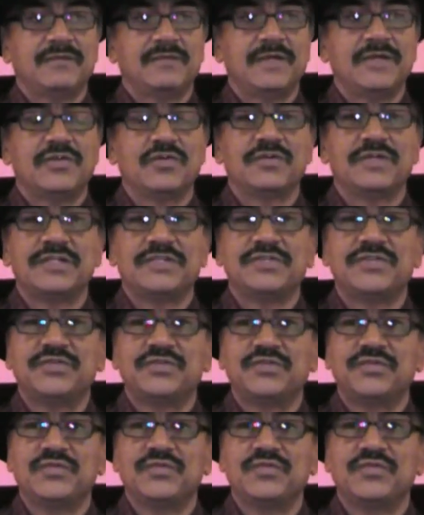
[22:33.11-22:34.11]
in order
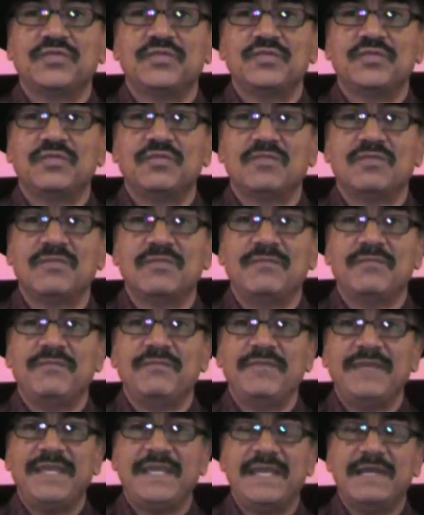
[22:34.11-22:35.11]
to
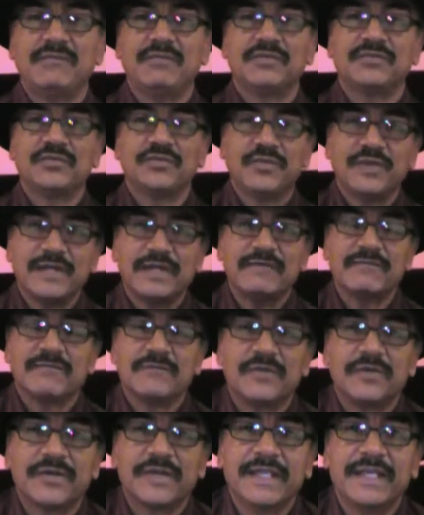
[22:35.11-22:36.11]
be able to have
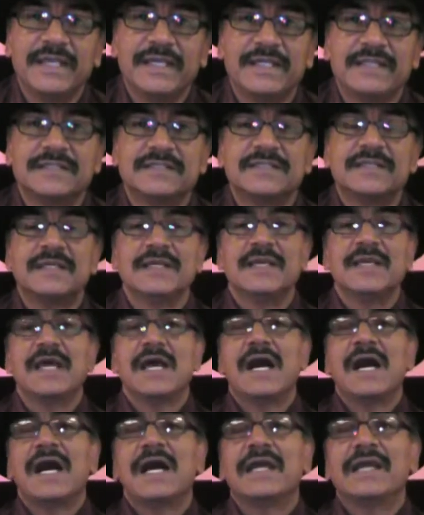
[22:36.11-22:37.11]
more kids.
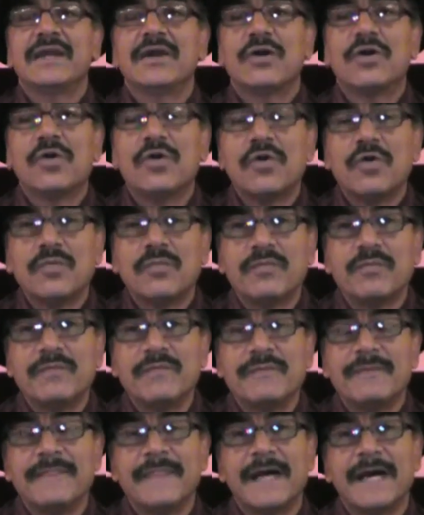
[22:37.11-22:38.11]
I hope
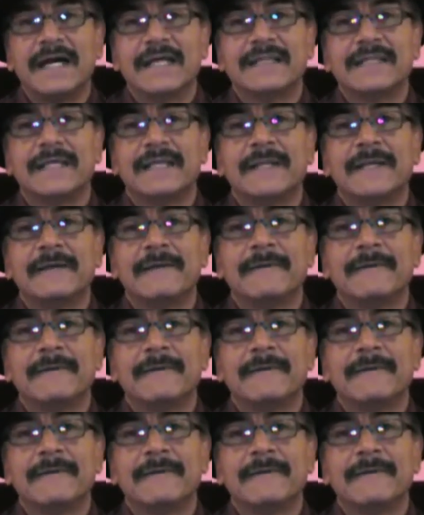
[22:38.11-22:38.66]
that